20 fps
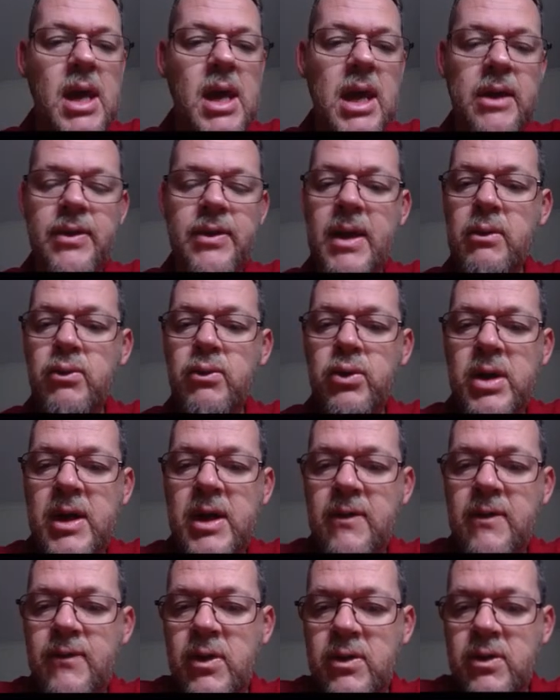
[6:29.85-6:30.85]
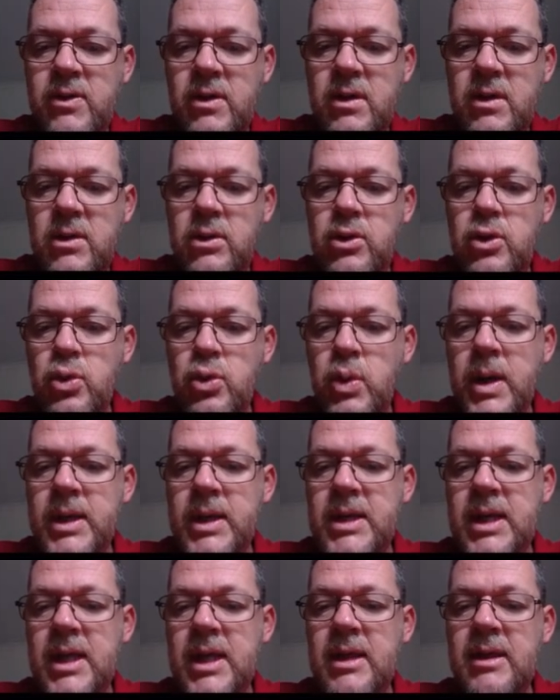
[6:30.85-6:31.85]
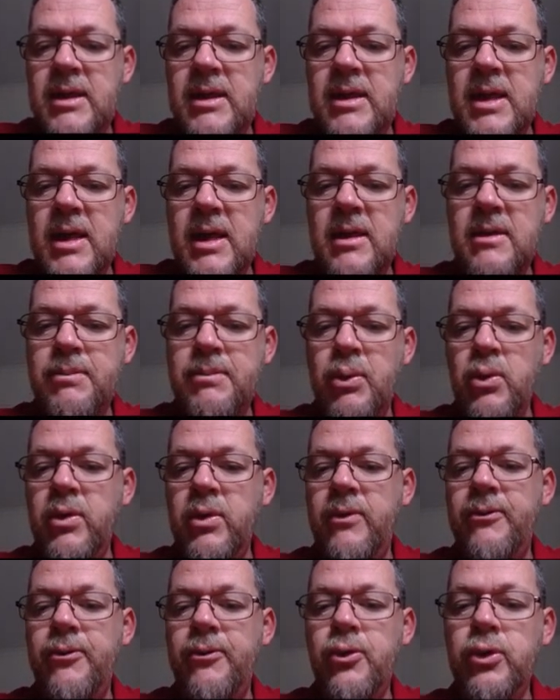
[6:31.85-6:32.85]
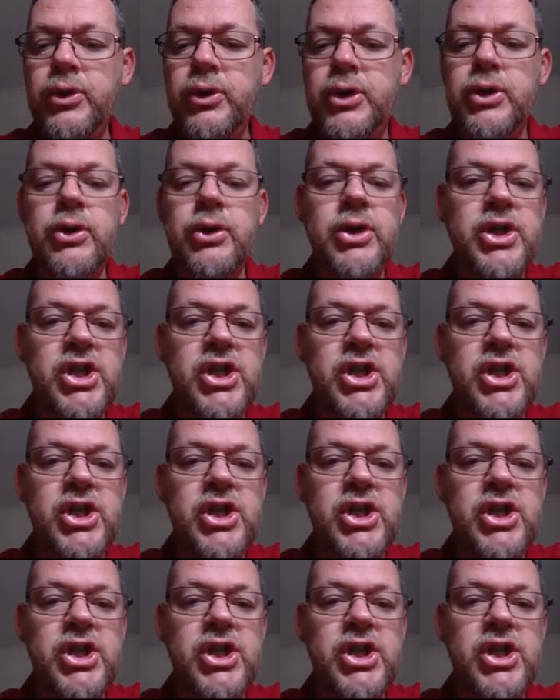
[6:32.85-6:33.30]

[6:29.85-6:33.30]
and that will give us 26.42